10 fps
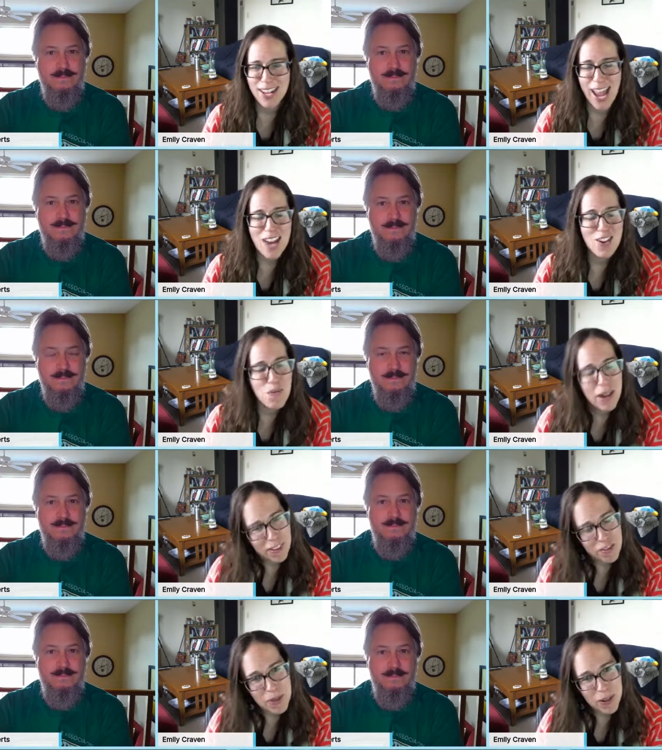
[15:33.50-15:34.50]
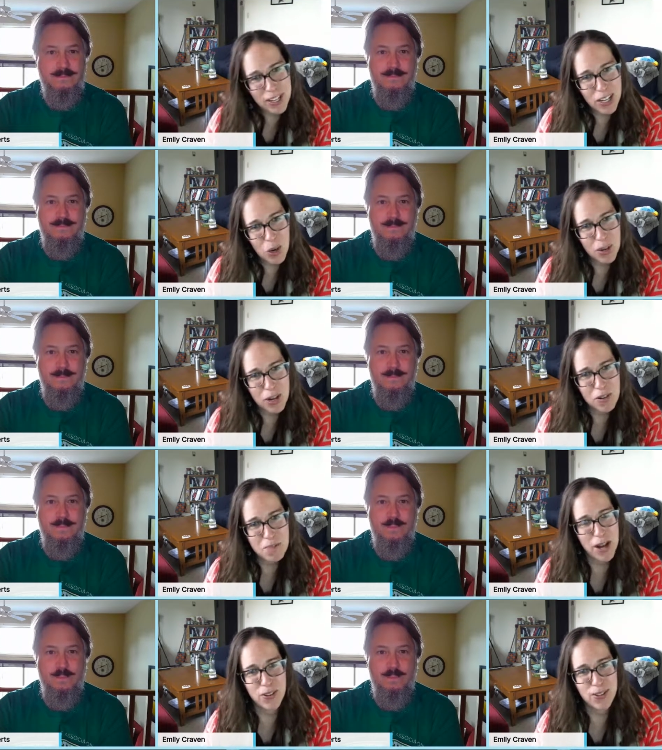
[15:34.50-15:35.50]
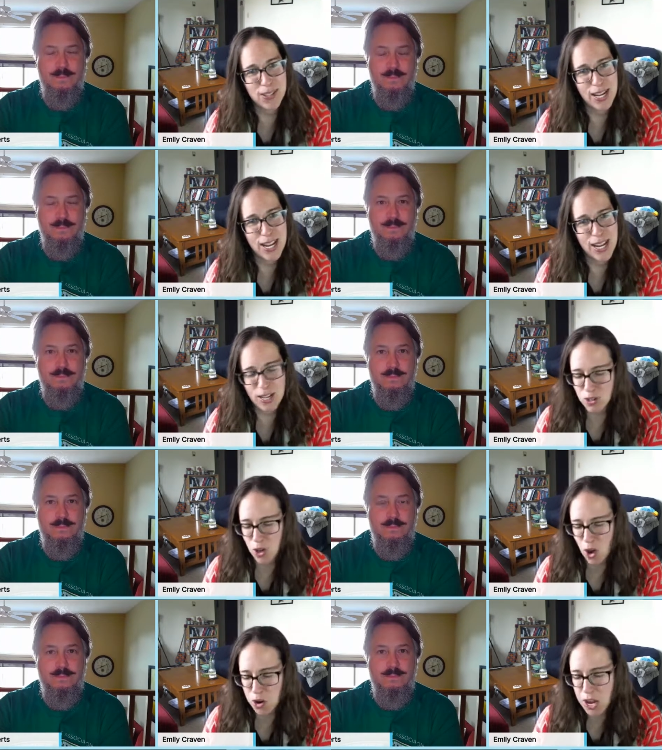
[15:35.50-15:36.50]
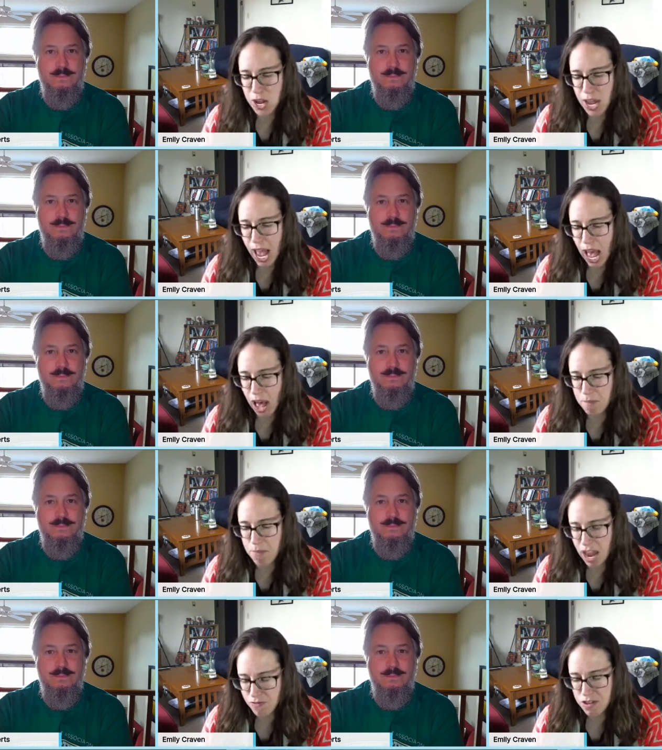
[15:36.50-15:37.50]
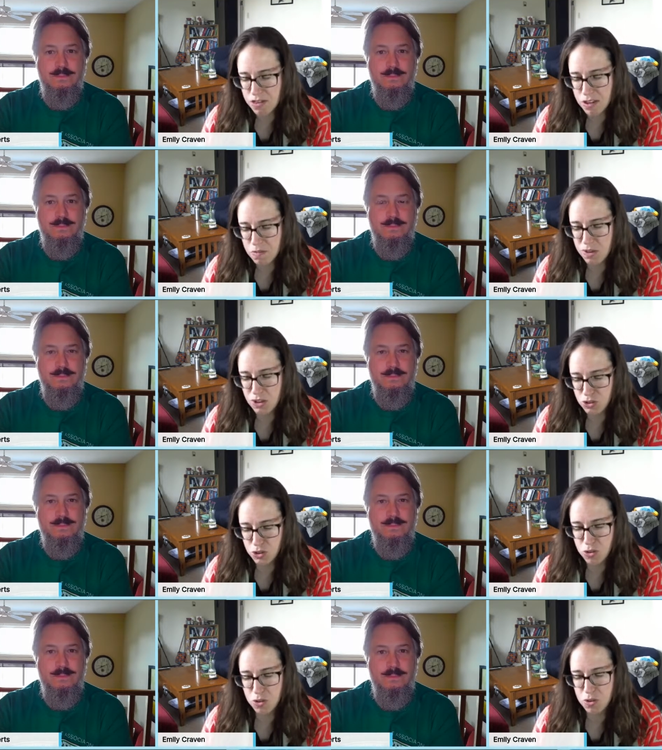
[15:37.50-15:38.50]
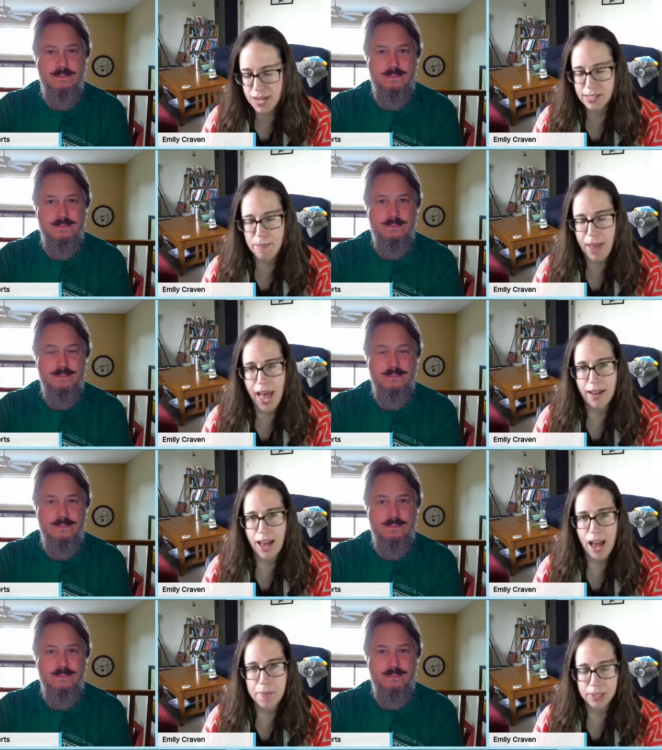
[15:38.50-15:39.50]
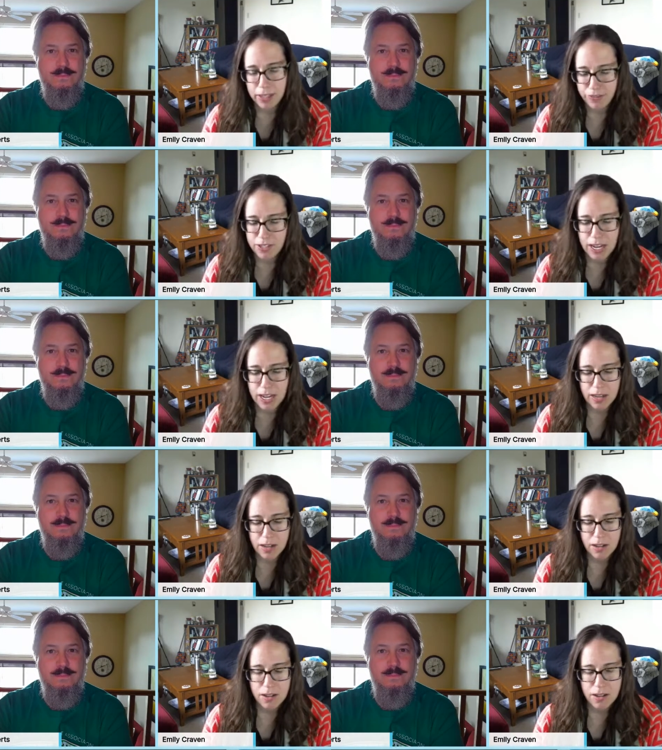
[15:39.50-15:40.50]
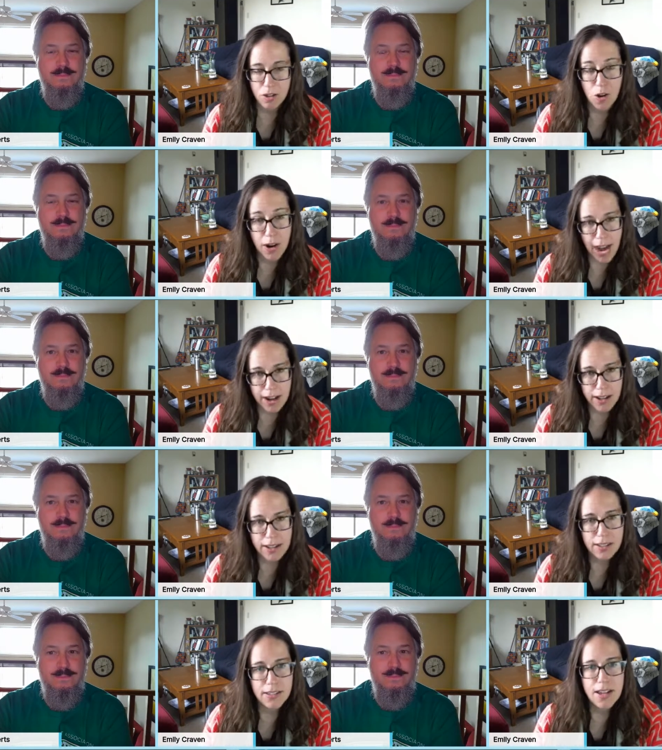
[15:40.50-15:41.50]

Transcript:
Speaker 1: I had no way of building a career in my own city, and so um, everything we do is about uplifting creators,